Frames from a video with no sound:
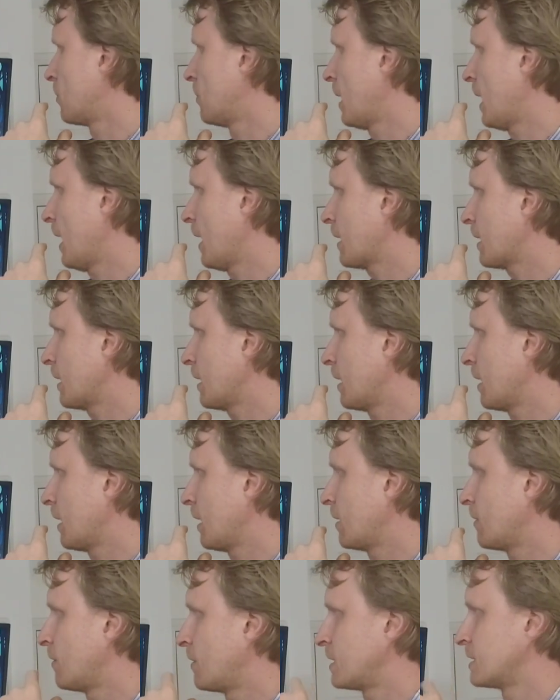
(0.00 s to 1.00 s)
go back.
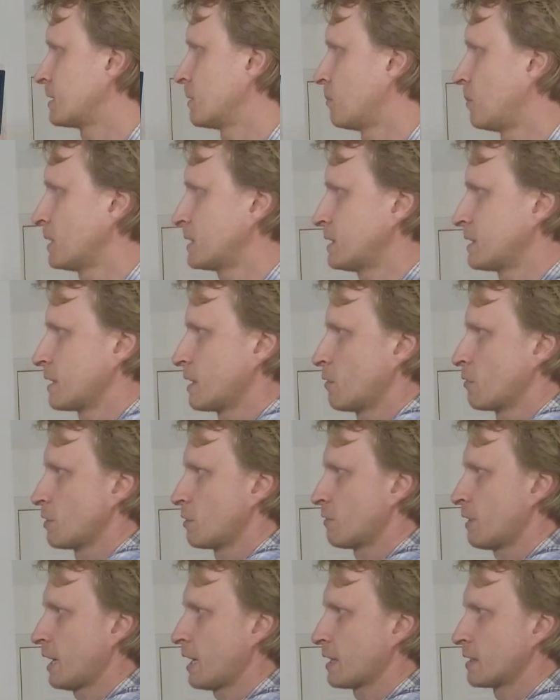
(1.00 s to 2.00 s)
And there is a button here on
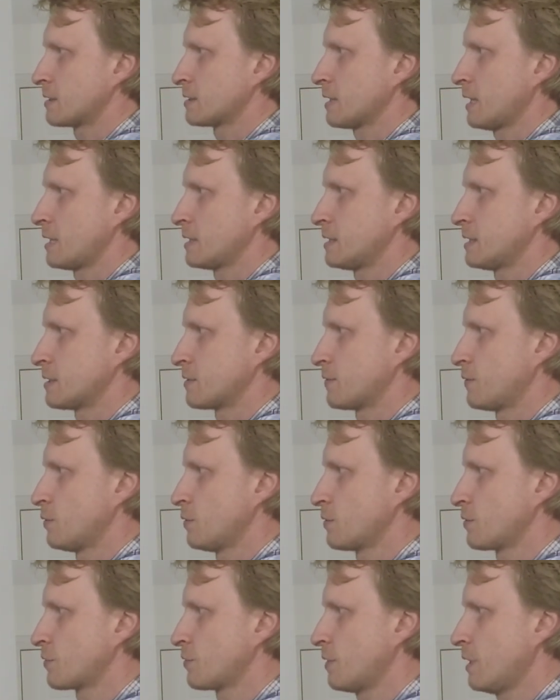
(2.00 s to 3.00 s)
the right hand side says
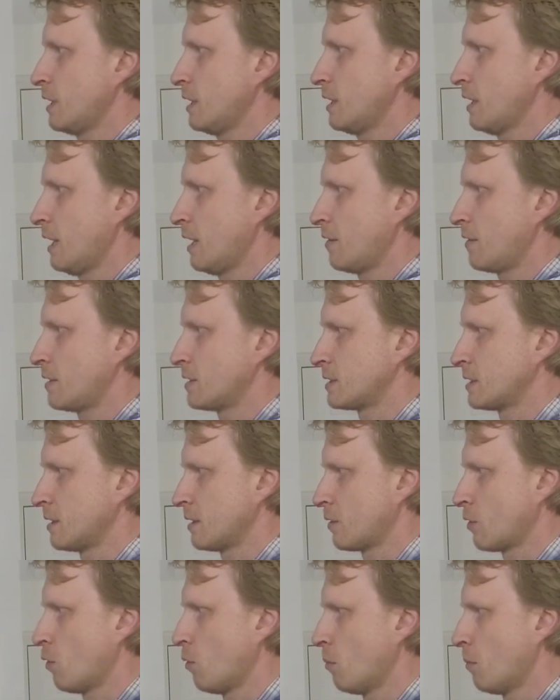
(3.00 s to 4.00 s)
full screen and there is
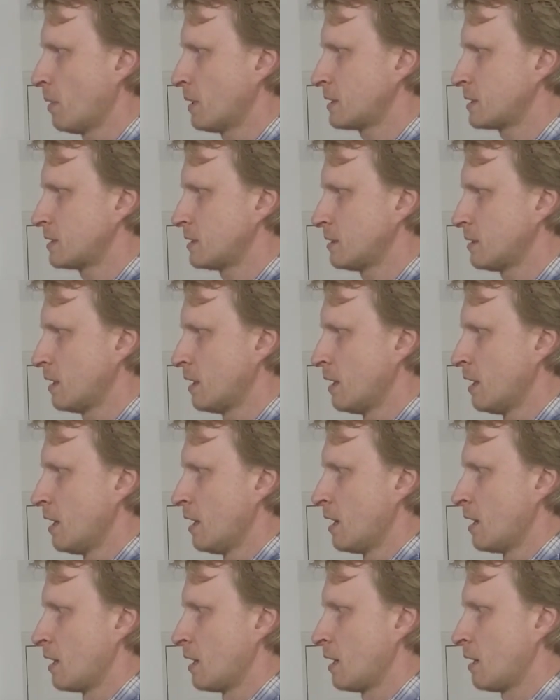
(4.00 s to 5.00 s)
a home button,
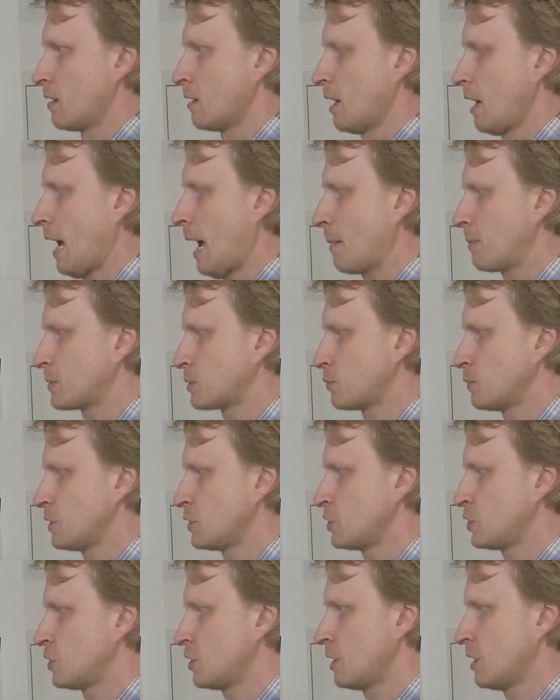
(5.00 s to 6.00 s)
uh, app
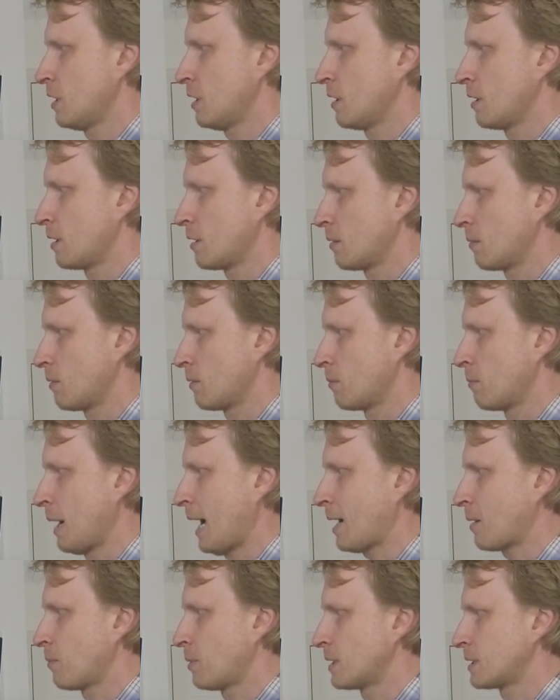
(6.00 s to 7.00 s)
switcher,
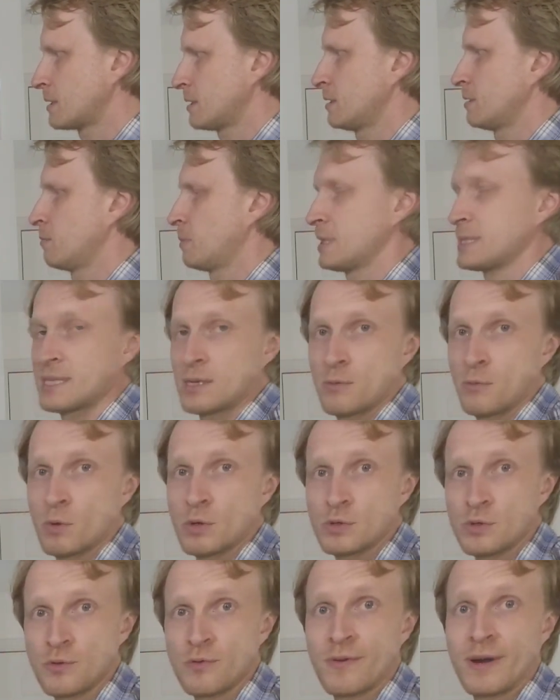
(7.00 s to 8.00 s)
back button, basically
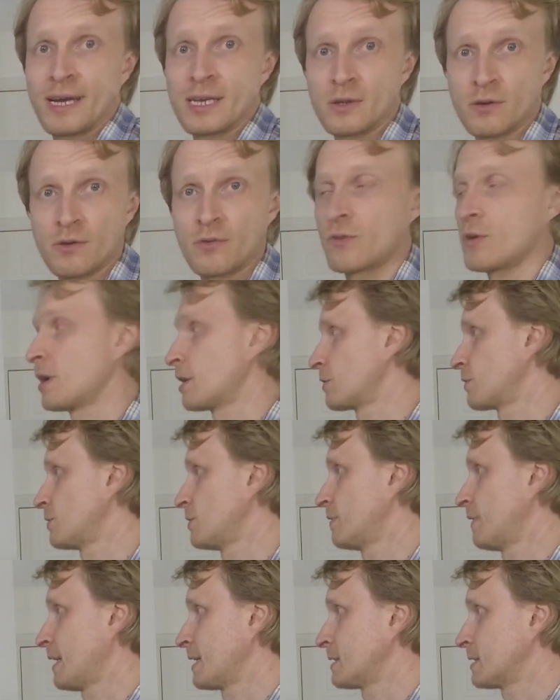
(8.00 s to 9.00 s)
what you find on your
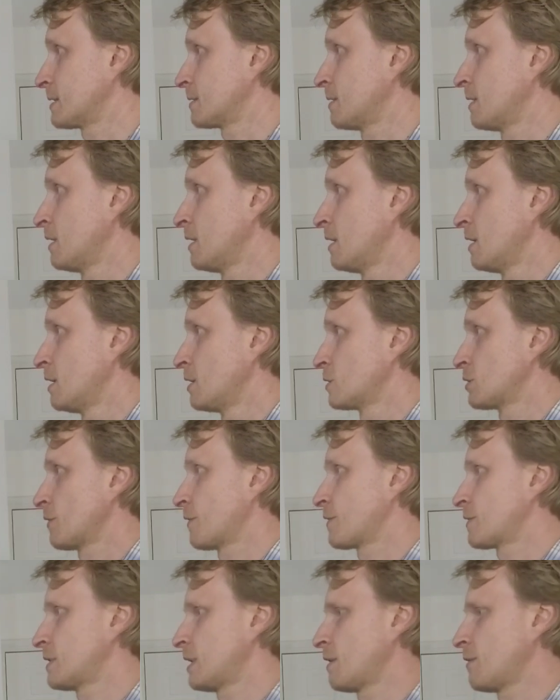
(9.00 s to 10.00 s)
Android devices.
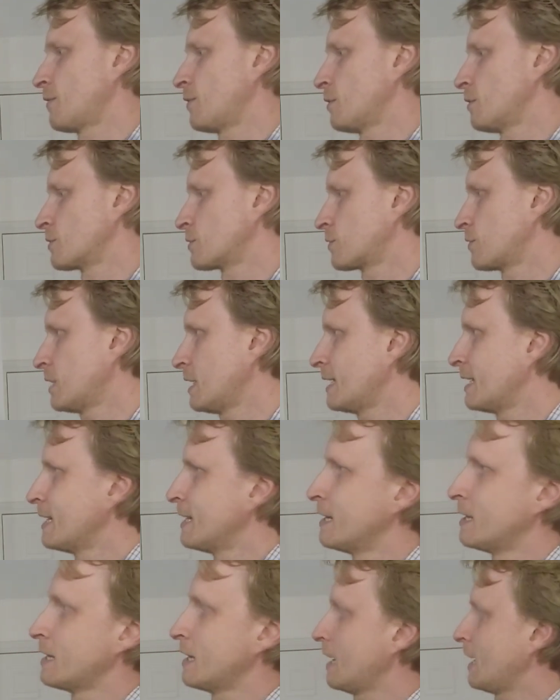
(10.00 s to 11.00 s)
So if you say full
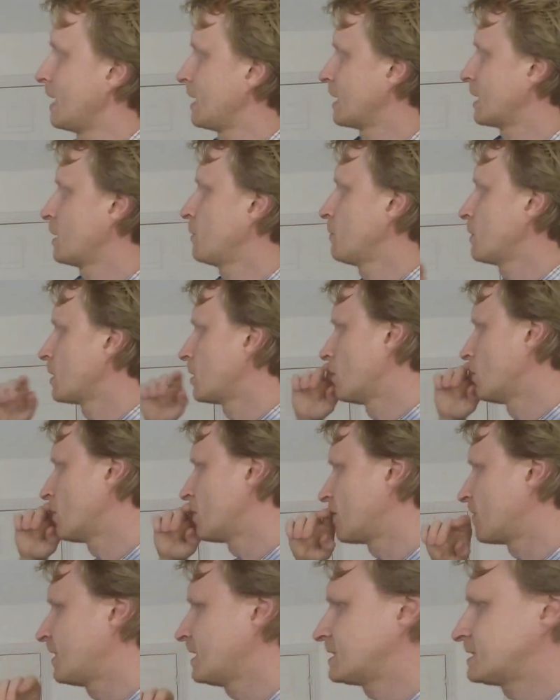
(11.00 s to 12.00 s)
screen, and here we
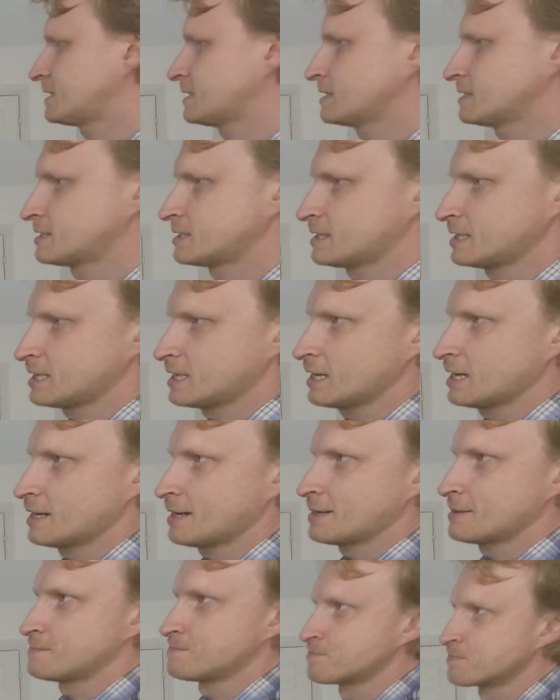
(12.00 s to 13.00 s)
go. This is the
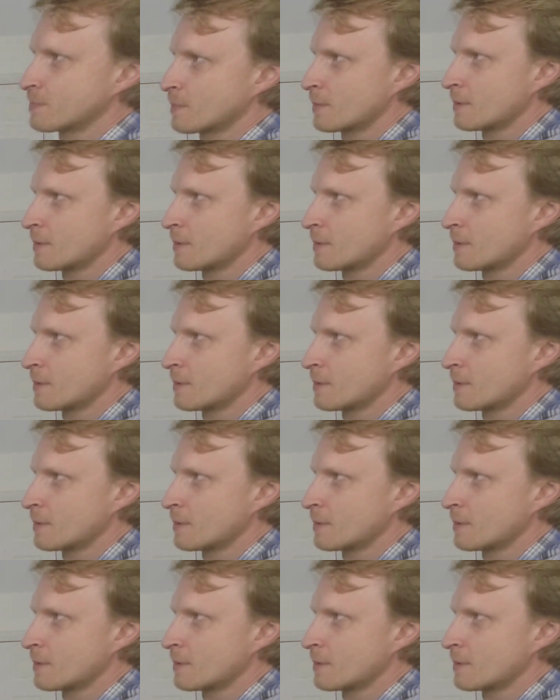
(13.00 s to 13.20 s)
uh,